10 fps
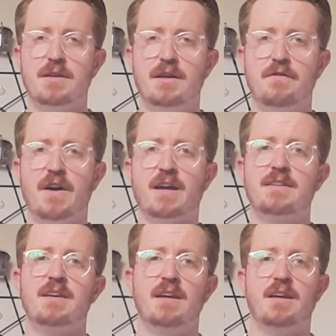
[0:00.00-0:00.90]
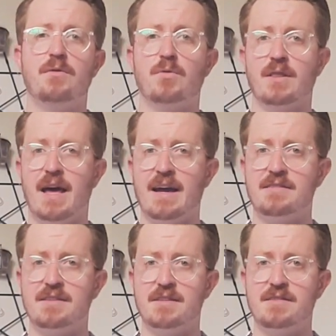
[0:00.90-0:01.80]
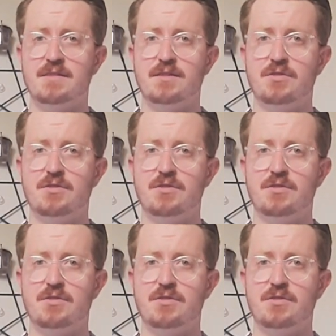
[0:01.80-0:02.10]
In fact, it can relax us